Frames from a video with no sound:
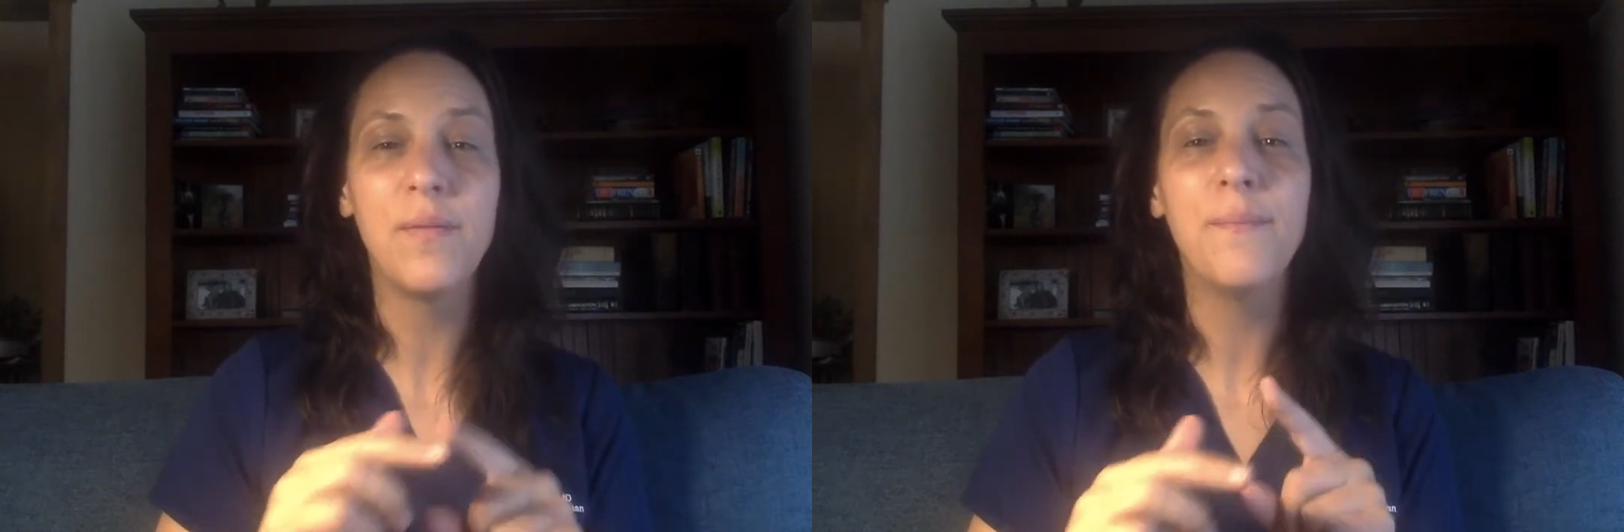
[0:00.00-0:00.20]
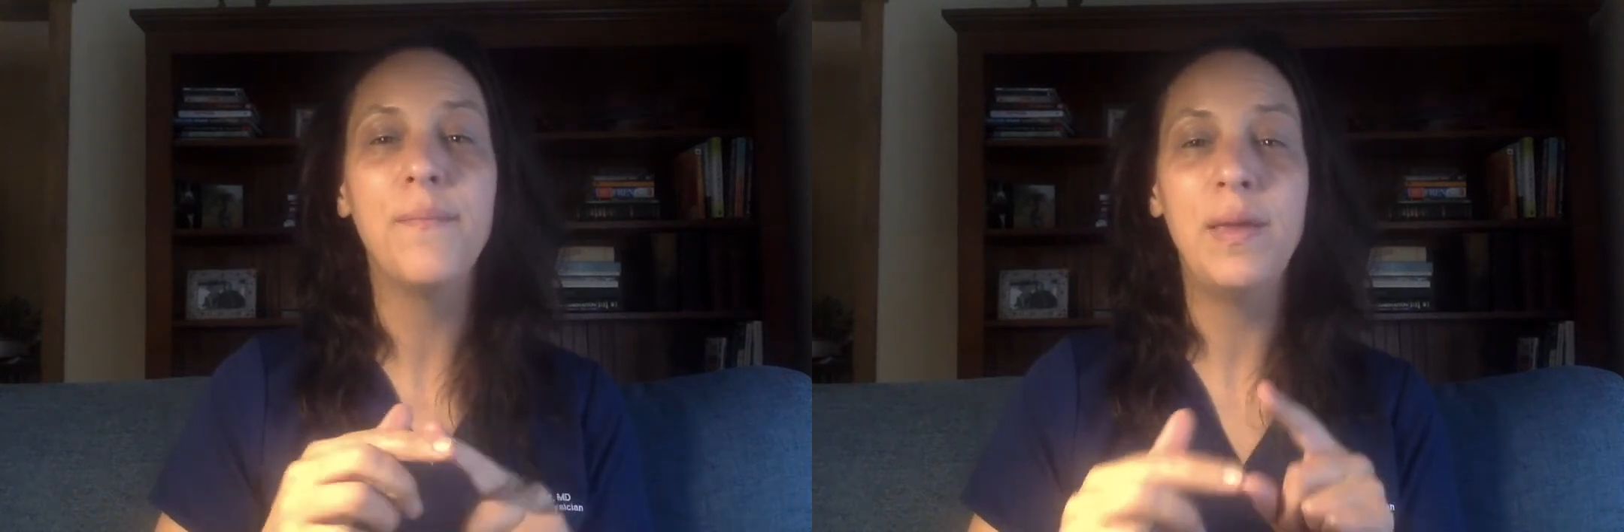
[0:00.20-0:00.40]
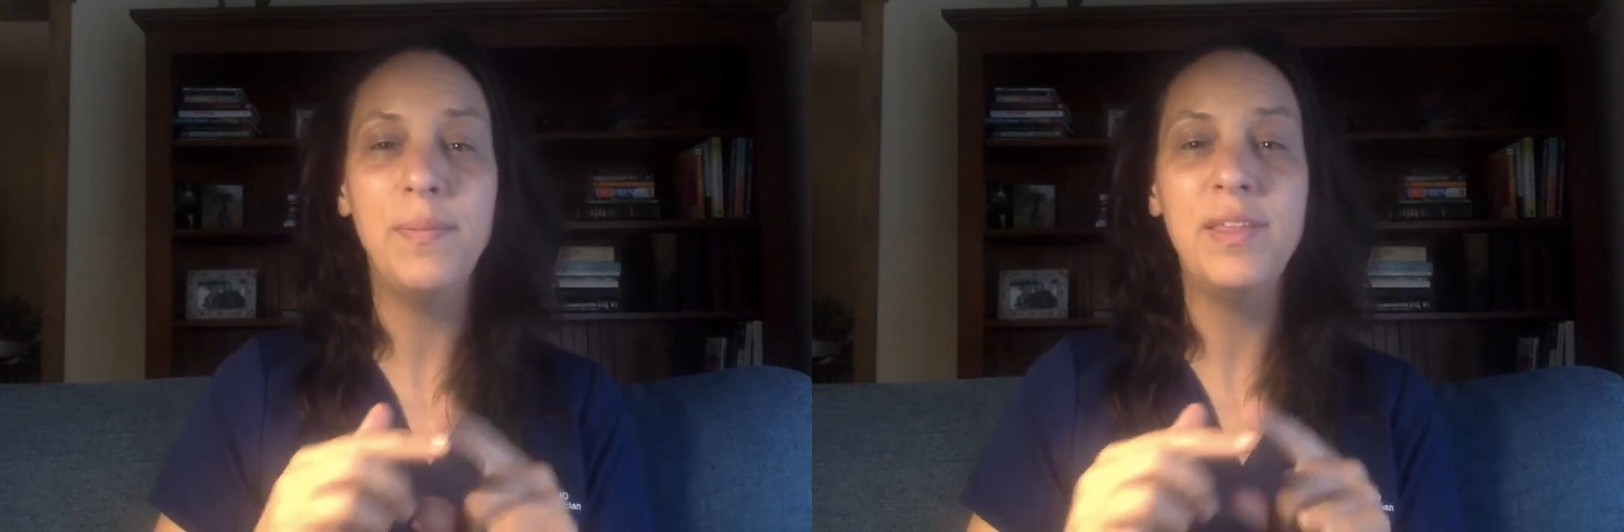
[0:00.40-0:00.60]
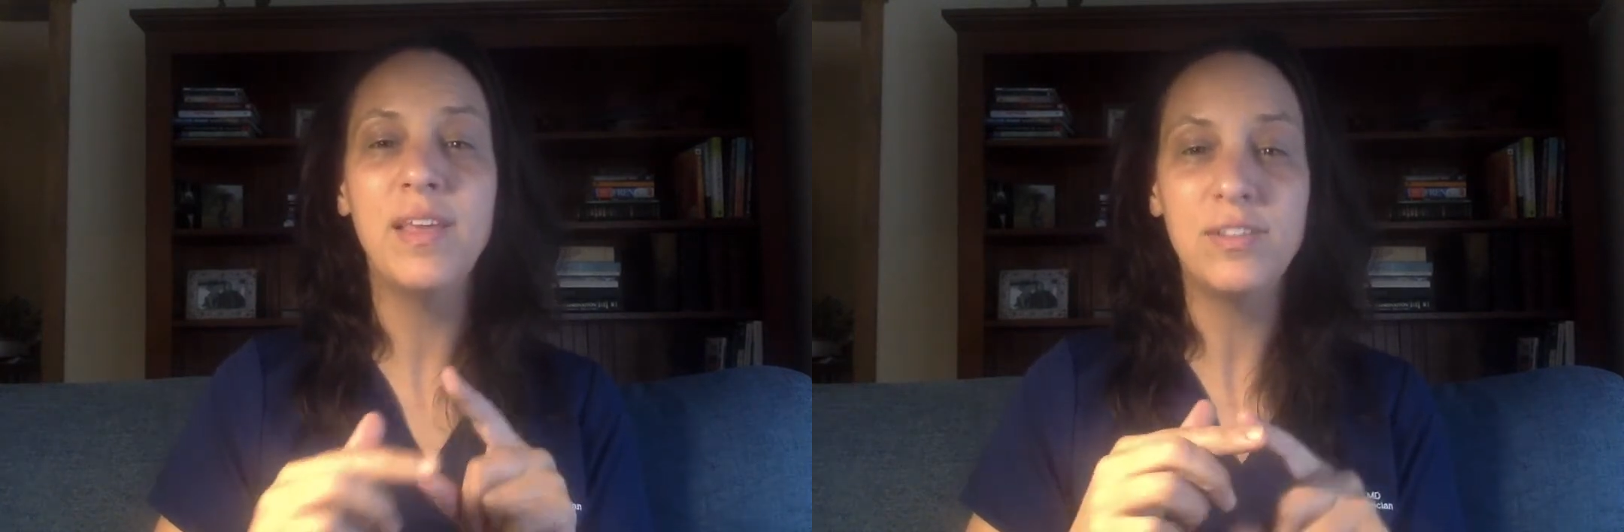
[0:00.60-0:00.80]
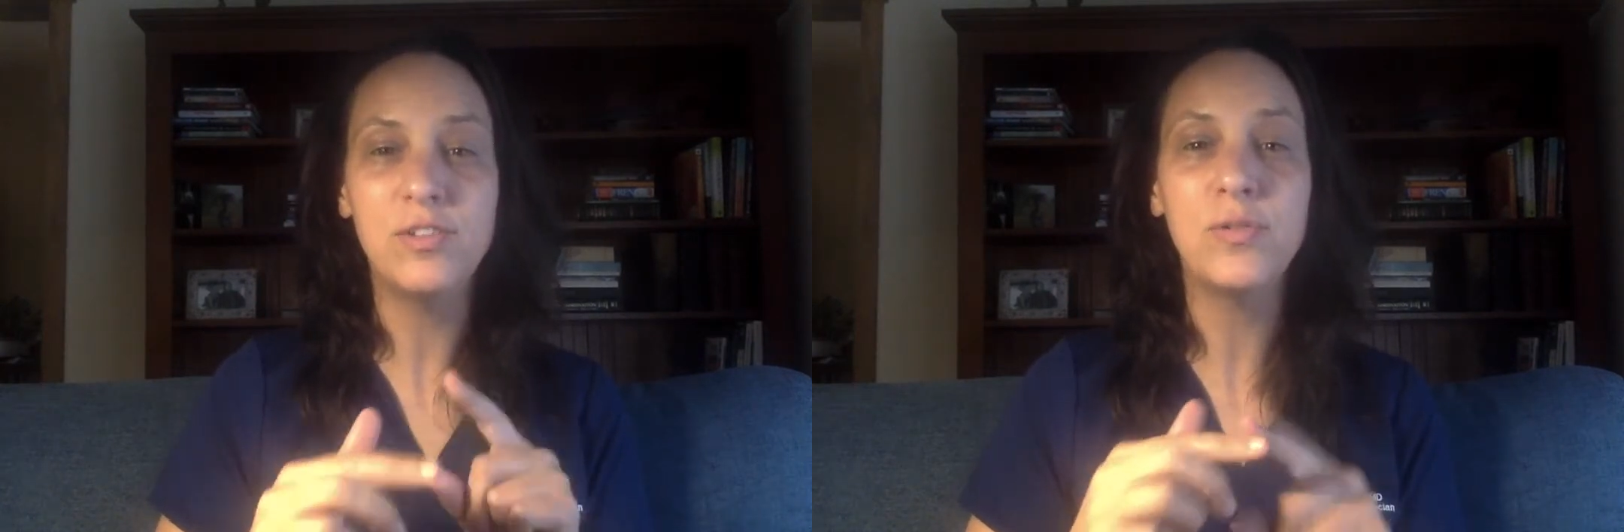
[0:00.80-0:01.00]
maybe
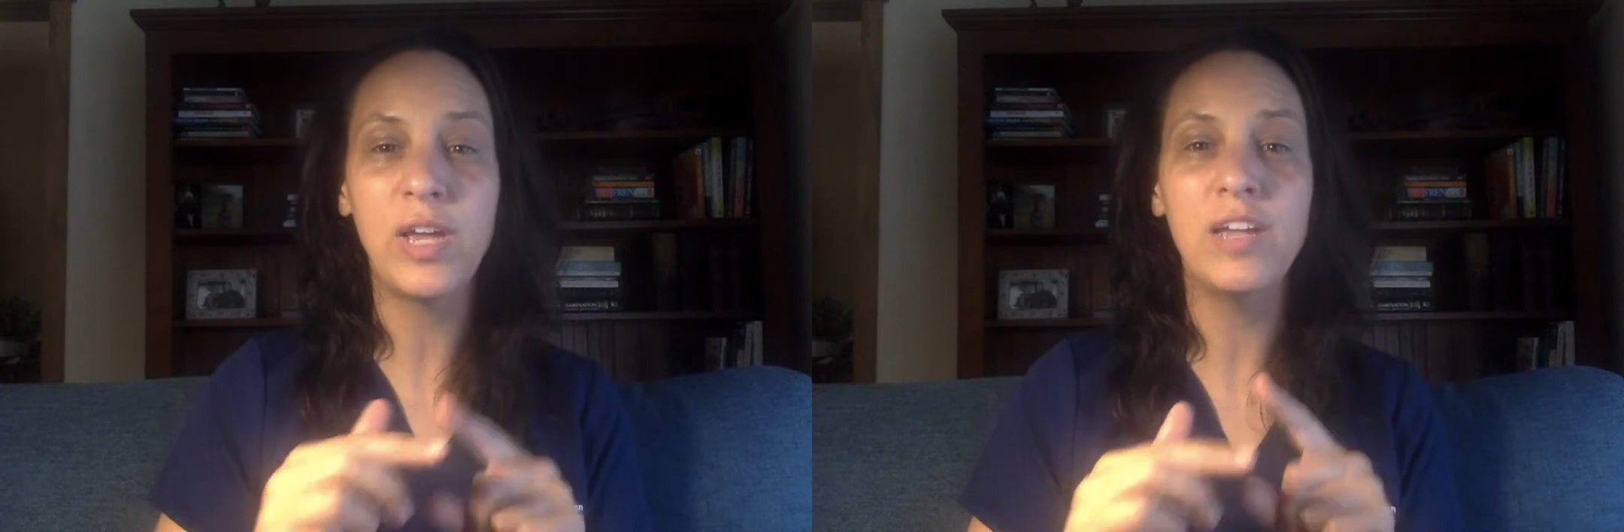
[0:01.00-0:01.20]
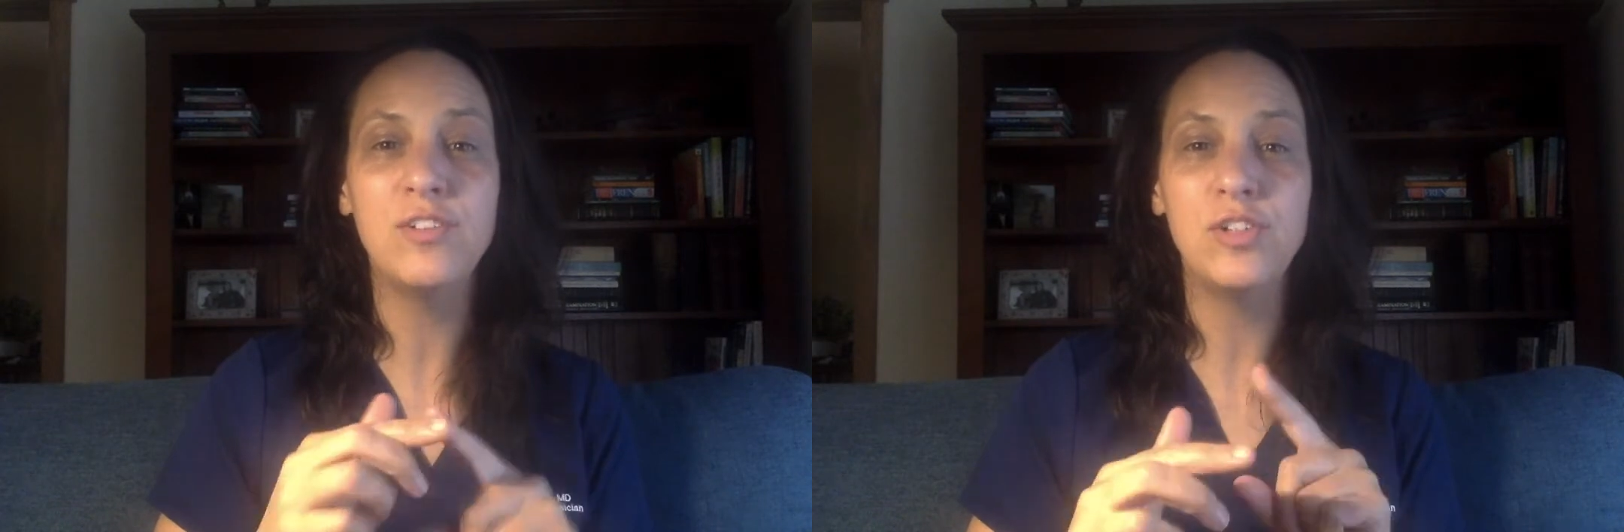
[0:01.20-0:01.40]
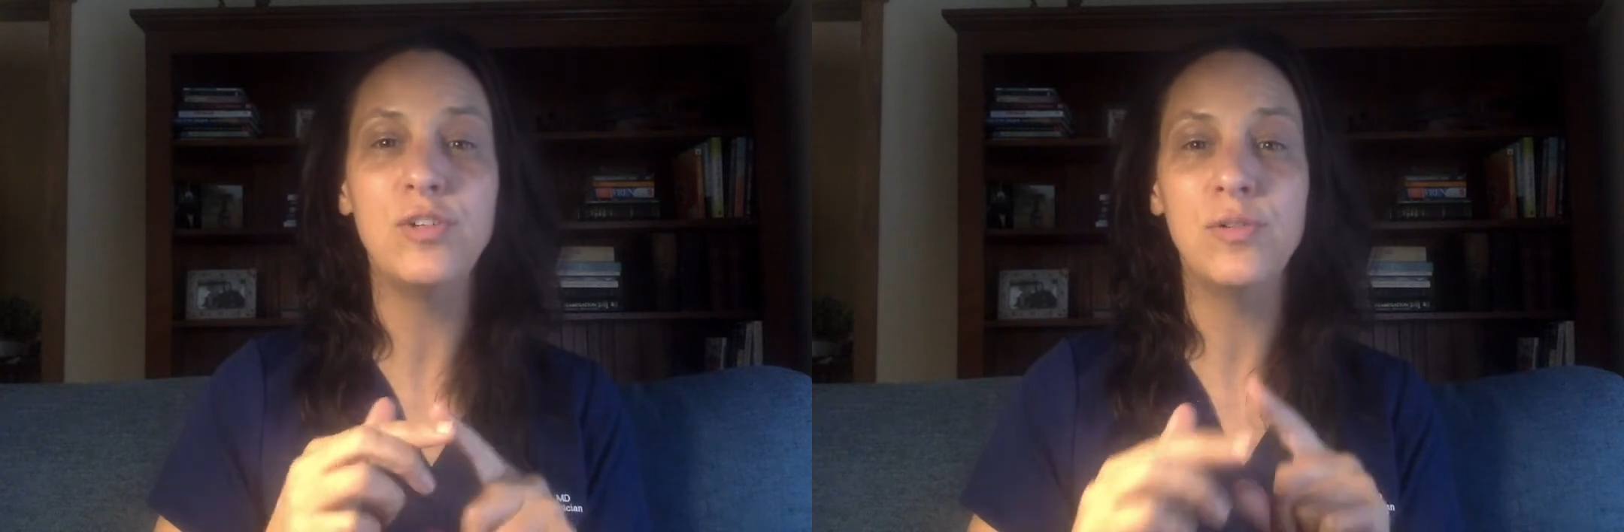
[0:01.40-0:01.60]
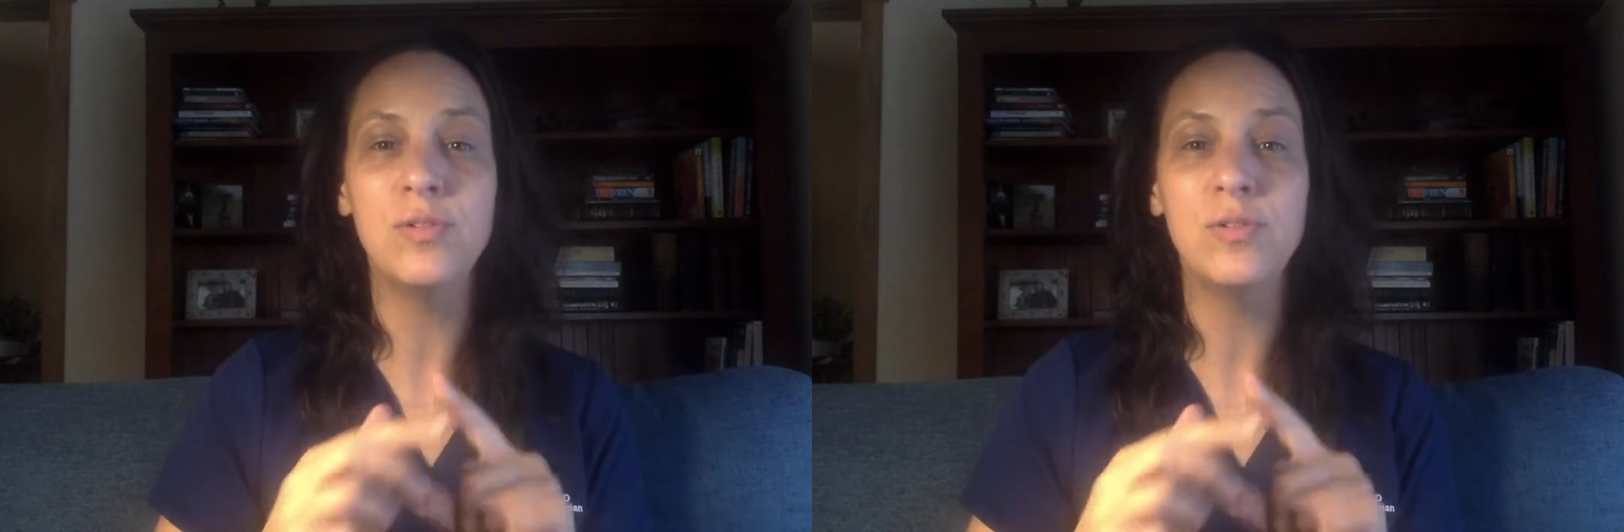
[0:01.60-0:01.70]
that's okay too.